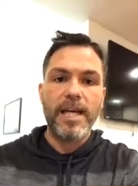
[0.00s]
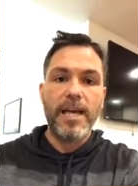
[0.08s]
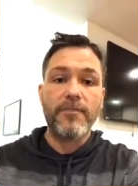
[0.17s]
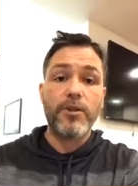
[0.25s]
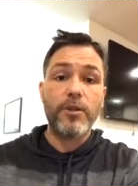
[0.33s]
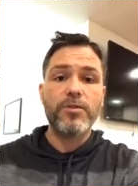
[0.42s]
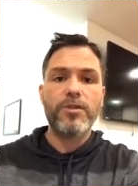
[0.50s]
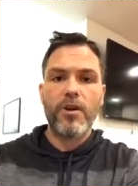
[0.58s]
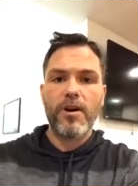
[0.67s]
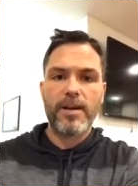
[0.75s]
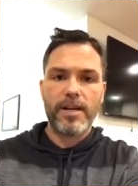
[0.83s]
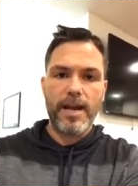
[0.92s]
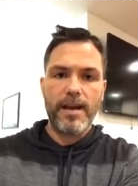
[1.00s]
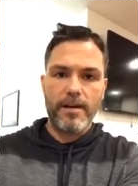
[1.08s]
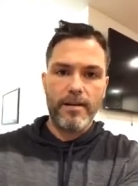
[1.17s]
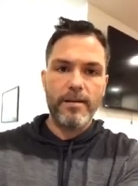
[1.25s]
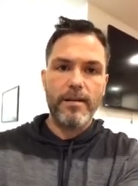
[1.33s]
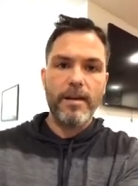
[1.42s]
if you start
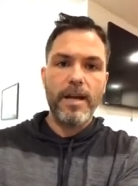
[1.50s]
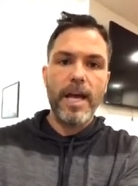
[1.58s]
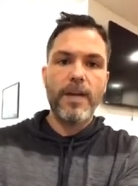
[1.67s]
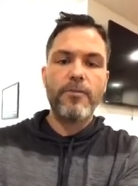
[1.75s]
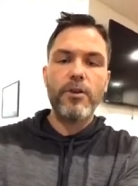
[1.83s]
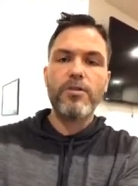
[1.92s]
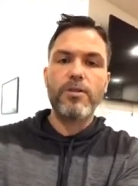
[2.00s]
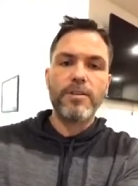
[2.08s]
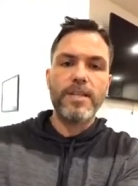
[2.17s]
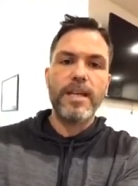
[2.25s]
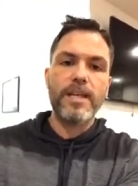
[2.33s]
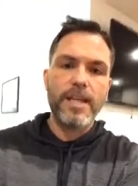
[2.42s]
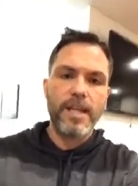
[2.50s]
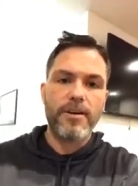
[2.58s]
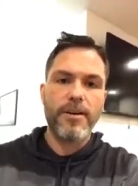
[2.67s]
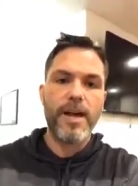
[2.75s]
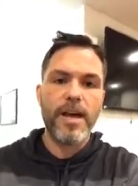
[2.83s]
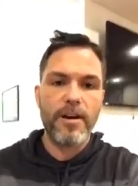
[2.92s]
taking care of
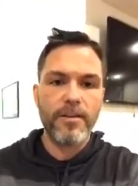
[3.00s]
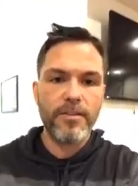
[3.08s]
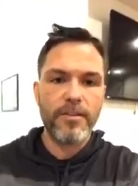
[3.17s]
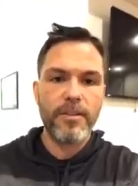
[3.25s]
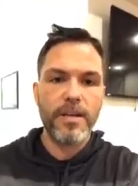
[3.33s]
your health,